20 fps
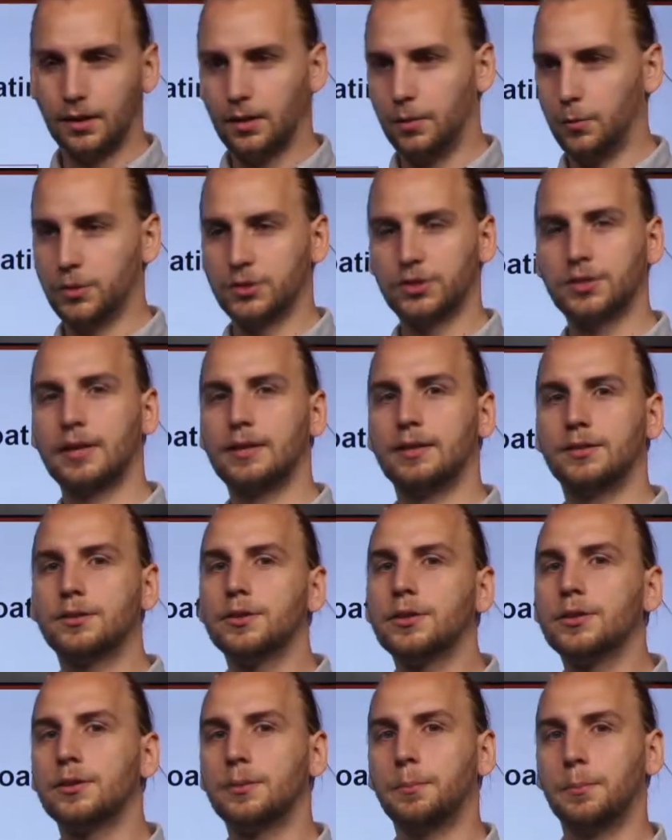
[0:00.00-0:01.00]
which can in
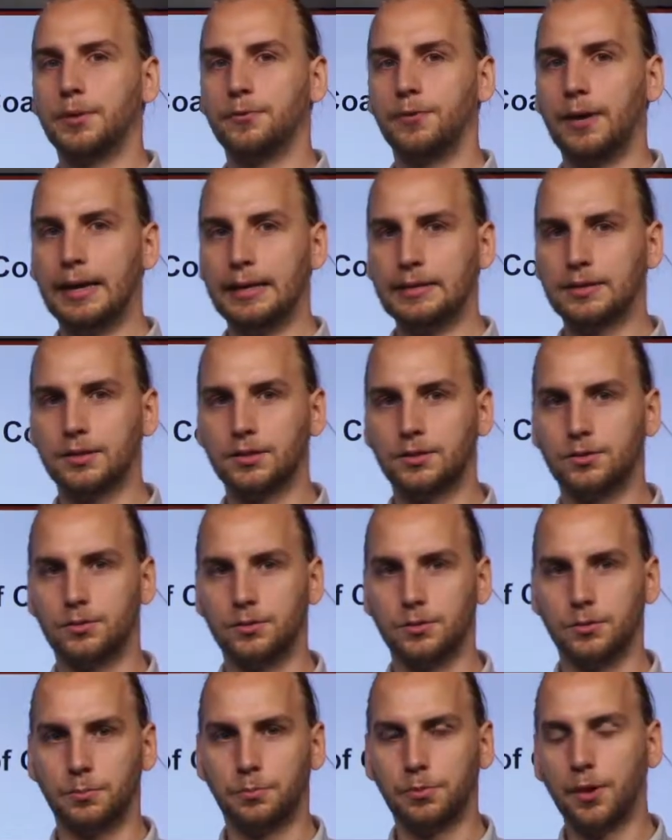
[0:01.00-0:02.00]
turn be related
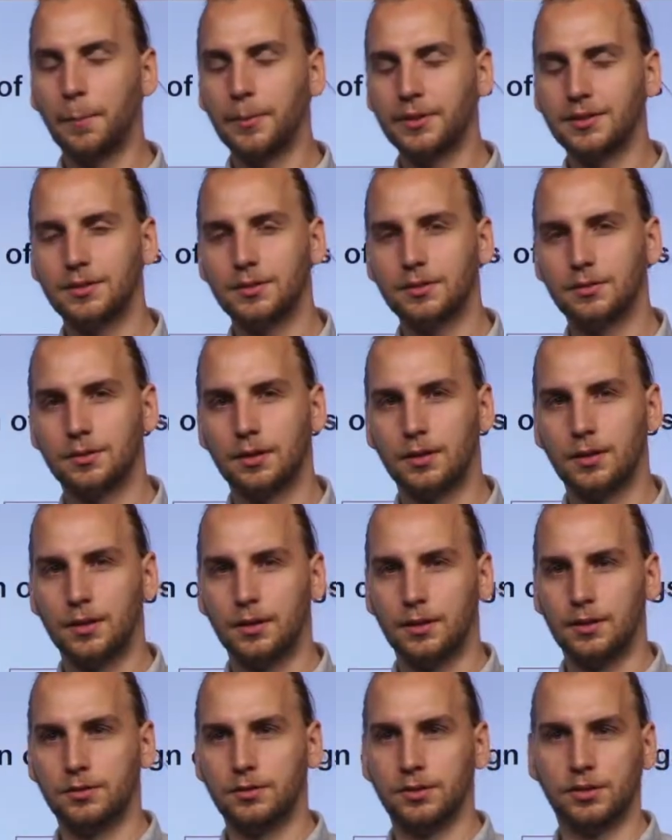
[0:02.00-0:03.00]
to properties
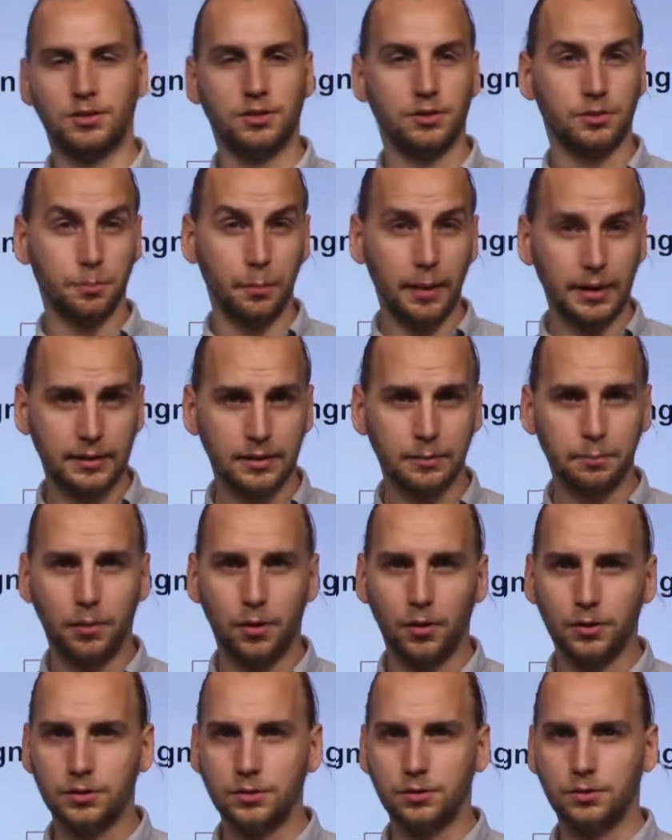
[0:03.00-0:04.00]
such as melting
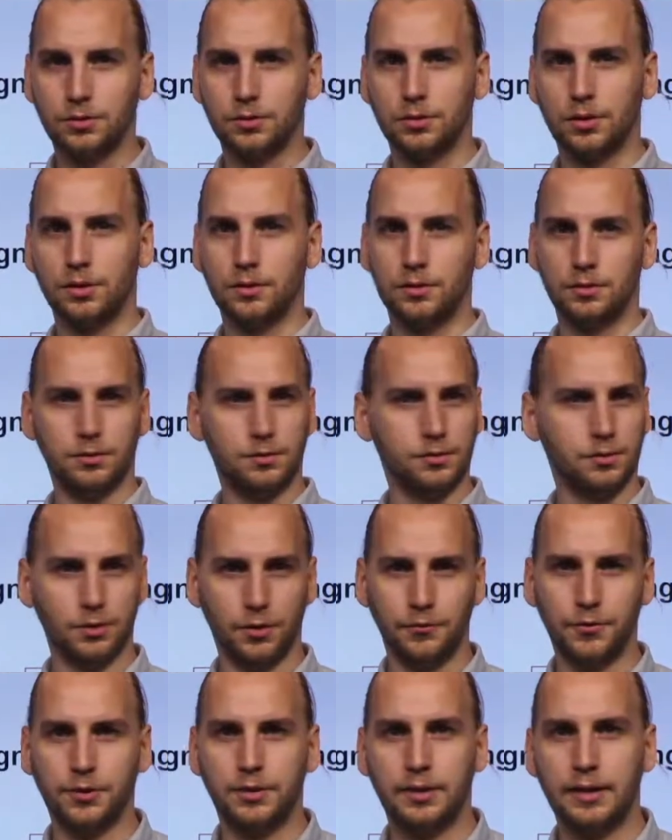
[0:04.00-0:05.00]
points,
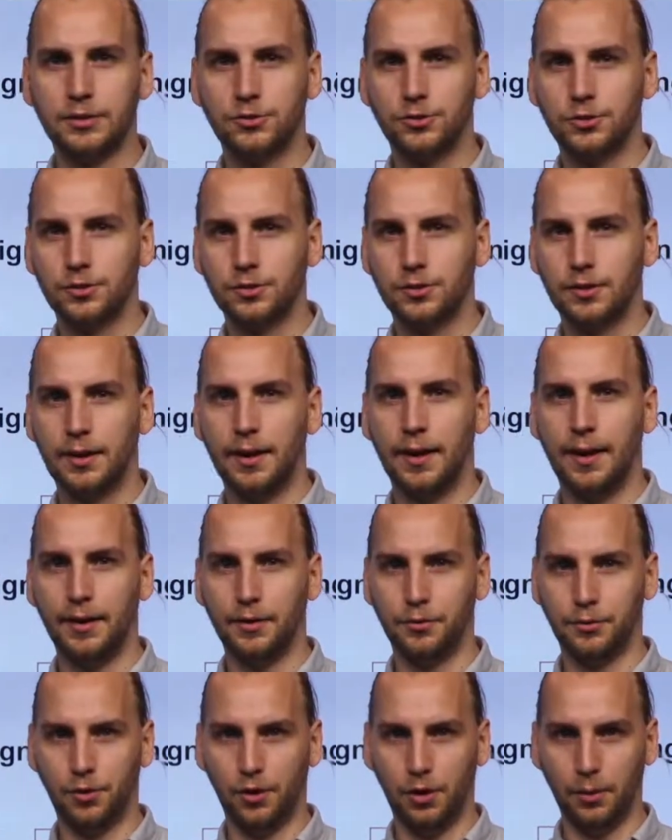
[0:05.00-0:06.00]
surface tension,
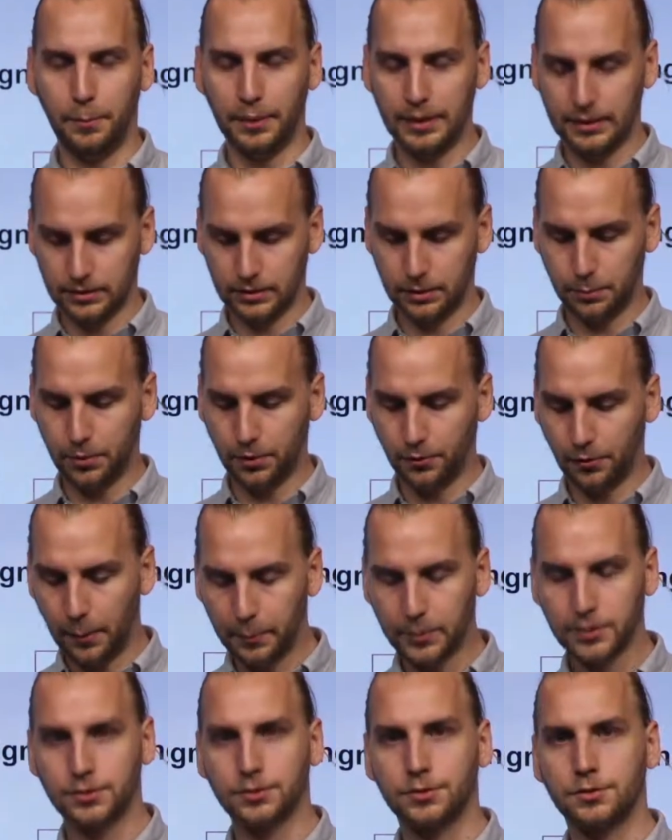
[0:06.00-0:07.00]
and solubility
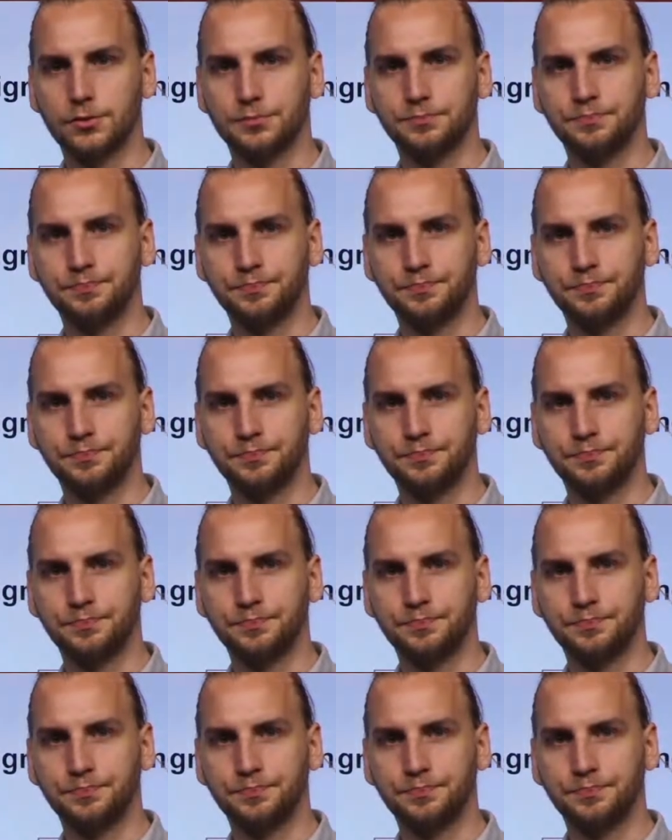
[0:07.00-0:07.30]
parameters.